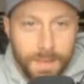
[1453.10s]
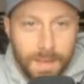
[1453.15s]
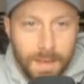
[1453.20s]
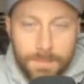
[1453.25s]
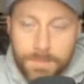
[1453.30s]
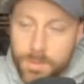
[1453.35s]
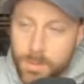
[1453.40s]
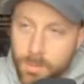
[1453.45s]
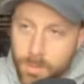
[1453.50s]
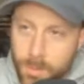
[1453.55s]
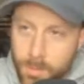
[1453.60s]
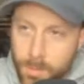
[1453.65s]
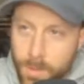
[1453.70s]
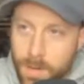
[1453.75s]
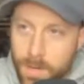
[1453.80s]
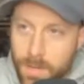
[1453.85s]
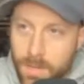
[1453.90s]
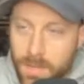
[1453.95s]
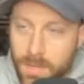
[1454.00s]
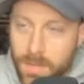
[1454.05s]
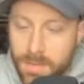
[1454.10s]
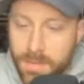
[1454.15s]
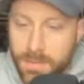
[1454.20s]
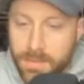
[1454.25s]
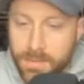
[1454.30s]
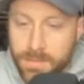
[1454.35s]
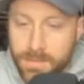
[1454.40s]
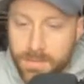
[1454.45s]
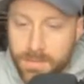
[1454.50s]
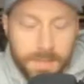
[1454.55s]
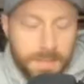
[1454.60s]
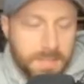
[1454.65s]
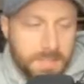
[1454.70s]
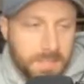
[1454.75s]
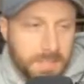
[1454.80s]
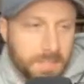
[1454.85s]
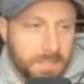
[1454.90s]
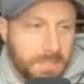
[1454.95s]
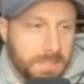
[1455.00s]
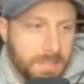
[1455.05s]
I'm doing well, Keith.
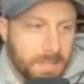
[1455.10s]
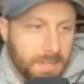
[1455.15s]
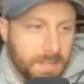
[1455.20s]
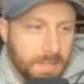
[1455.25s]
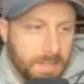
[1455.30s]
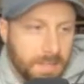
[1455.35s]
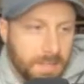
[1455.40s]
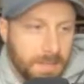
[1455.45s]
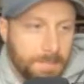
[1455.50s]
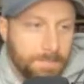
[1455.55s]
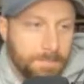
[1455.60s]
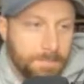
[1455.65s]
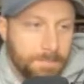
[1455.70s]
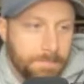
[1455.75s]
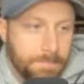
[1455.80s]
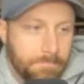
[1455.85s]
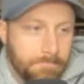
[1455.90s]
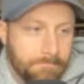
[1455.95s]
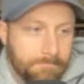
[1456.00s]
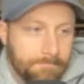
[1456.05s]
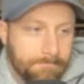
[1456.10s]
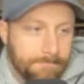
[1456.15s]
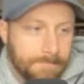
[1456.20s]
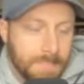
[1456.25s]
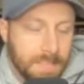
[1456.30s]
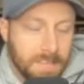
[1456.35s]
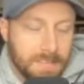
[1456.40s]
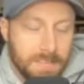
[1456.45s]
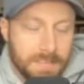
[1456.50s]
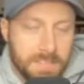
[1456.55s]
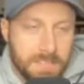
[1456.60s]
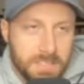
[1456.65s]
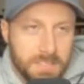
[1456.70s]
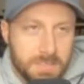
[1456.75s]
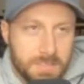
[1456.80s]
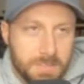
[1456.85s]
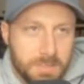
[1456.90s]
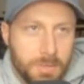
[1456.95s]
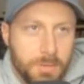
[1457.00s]
This is uh, this is